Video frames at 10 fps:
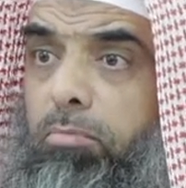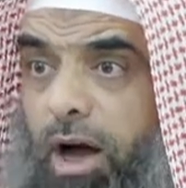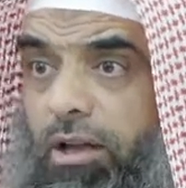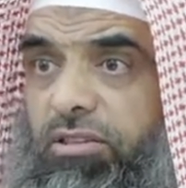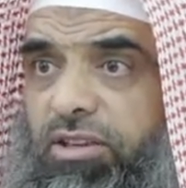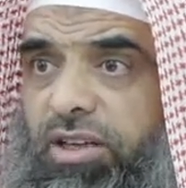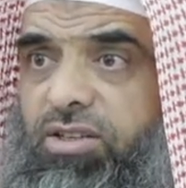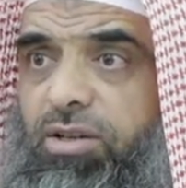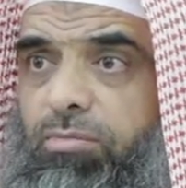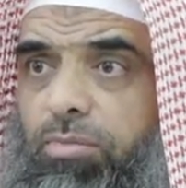
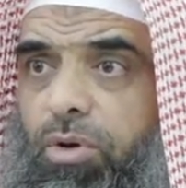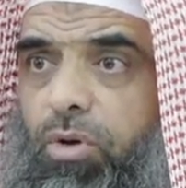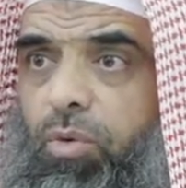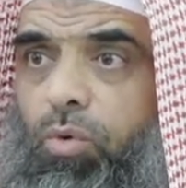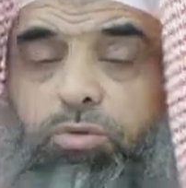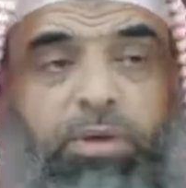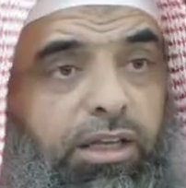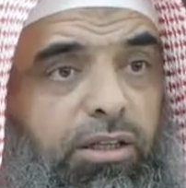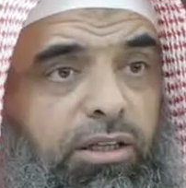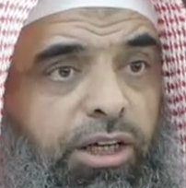polytheism was
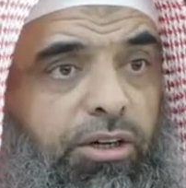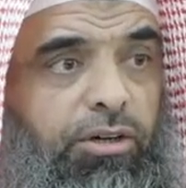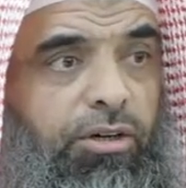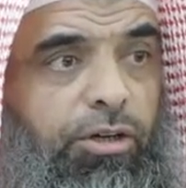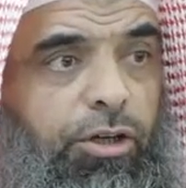made clear.